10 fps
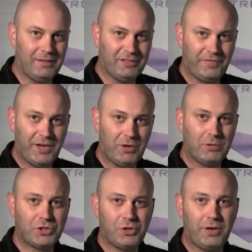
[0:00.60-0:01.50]
This video
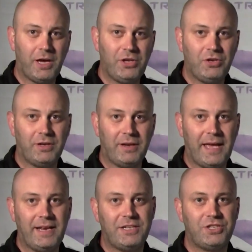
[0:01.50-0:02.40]
will show you how you can
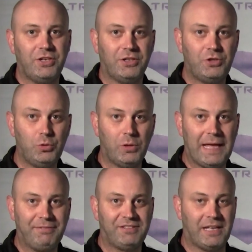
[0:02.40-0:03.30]
edit your tool
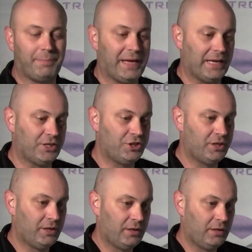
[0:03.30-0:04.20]
offset
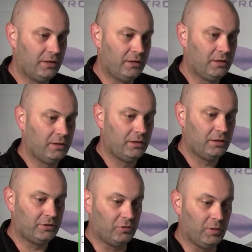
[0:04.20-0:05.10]
page.
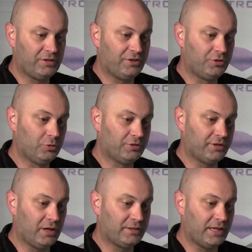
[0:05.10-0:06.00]
So once your tools
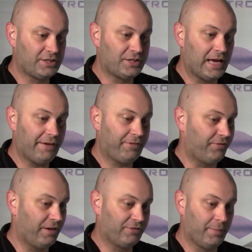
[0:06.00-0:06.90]
are all touched off,
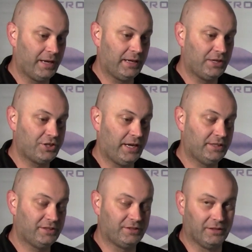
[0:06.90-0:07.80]
if you have to make any
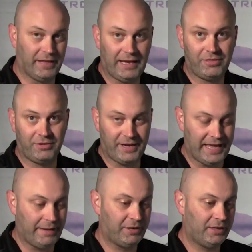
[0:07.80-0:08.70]
changes to length or
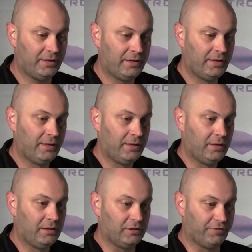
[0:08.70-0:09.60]
diameter,
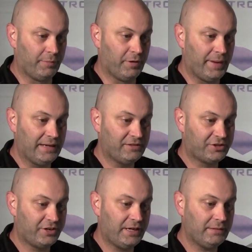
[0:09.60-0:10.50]
so from your main
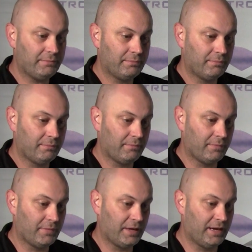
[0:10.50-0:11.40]
screen,
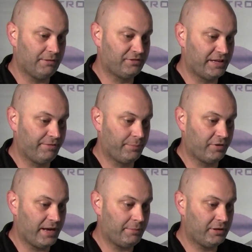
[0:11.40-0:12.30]
hit F7
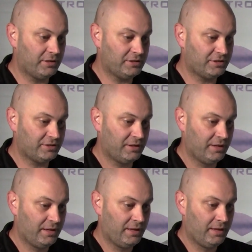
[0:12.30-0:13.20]
parameters,
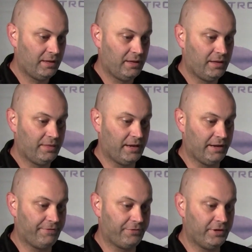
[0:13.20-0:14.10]
then
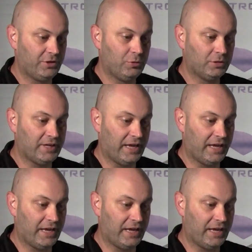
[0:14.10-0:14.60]
F3 tool